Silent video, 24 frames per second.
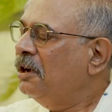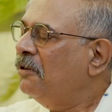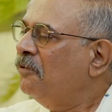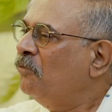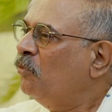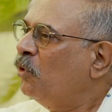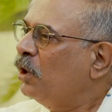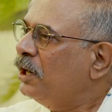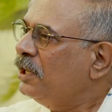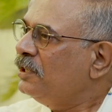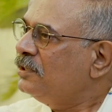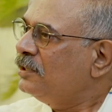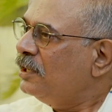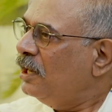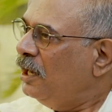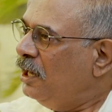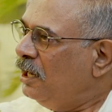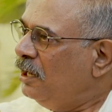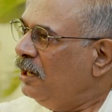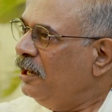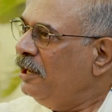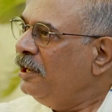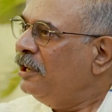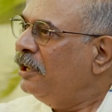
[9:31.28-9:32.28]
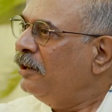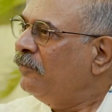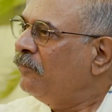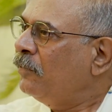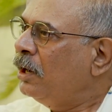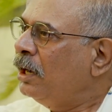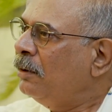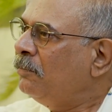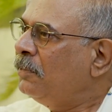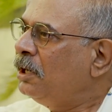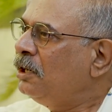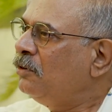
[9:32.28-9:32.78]
What is ailing
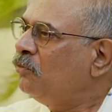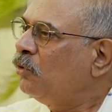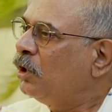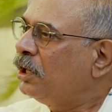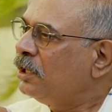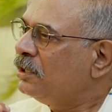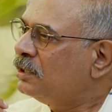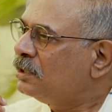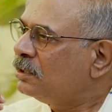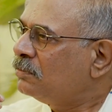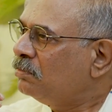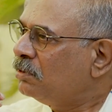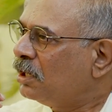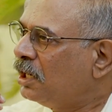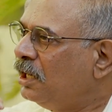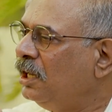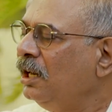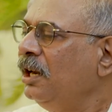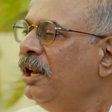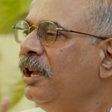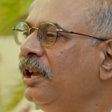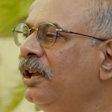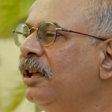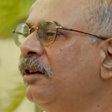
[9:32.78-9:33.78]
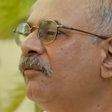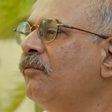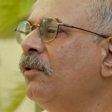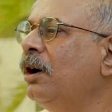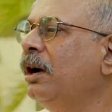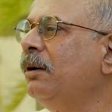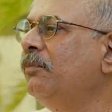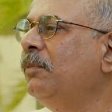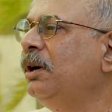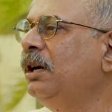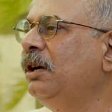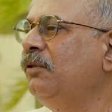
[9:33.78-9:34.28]
environment, what is killing
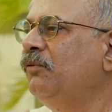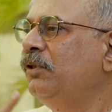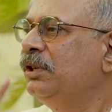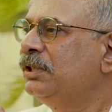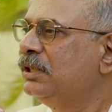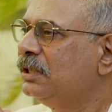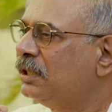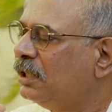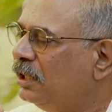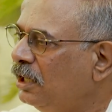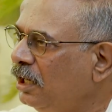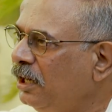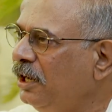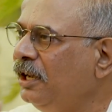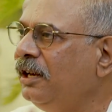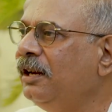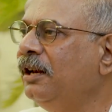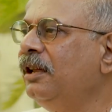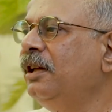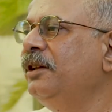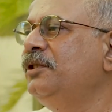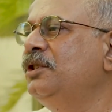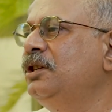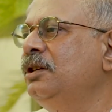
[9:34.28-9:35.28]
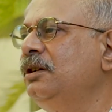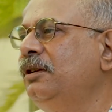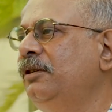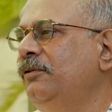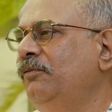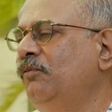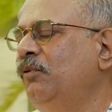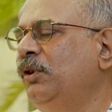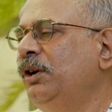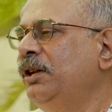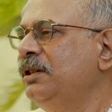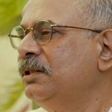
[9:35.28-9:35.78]
environment, which is killing
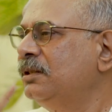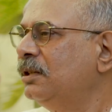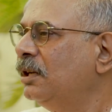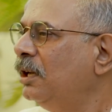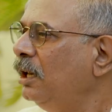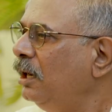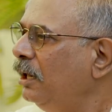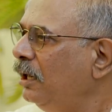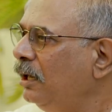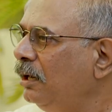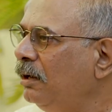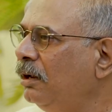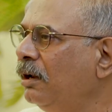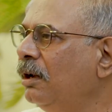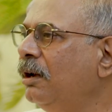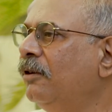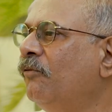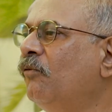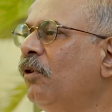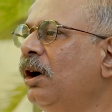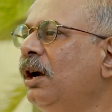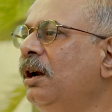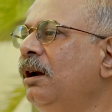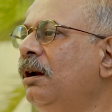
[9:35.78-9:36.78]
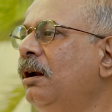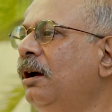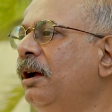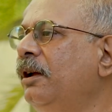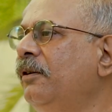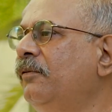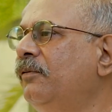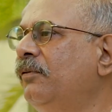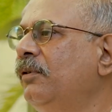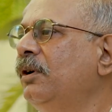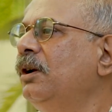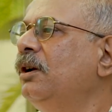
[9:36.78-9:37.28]
nature, what is killing
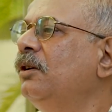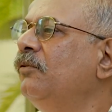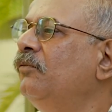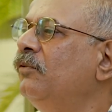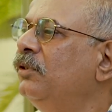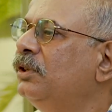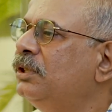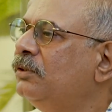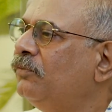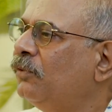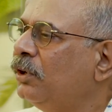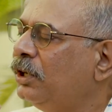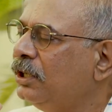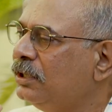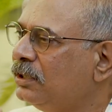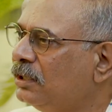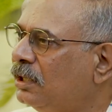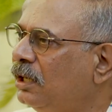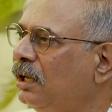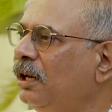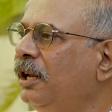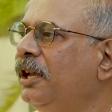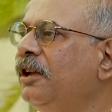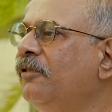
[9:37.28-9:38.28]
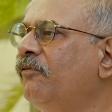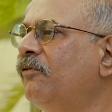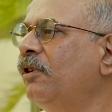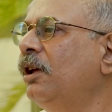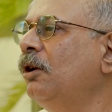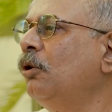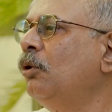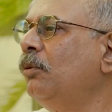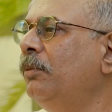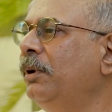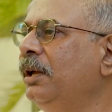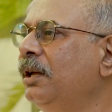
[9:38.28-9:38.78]
wildlife, what is killing
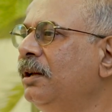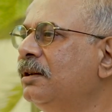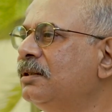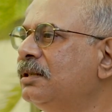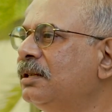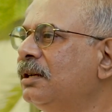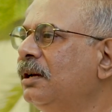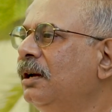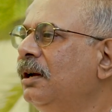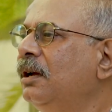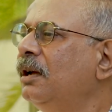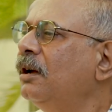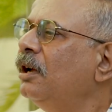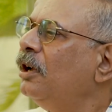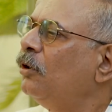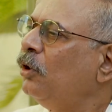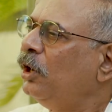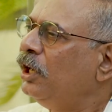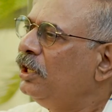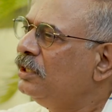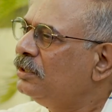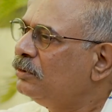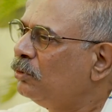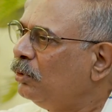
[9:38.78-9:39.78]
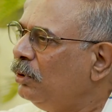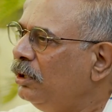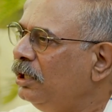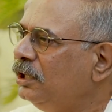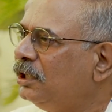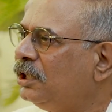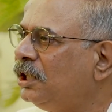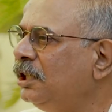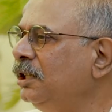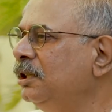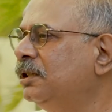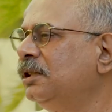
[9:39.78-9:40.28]
fellow beings, is only
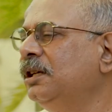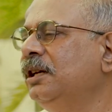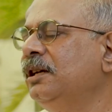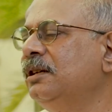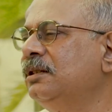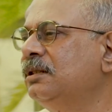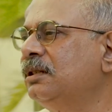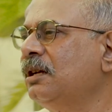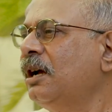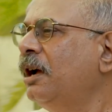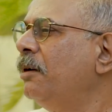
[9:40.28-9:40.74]
three things.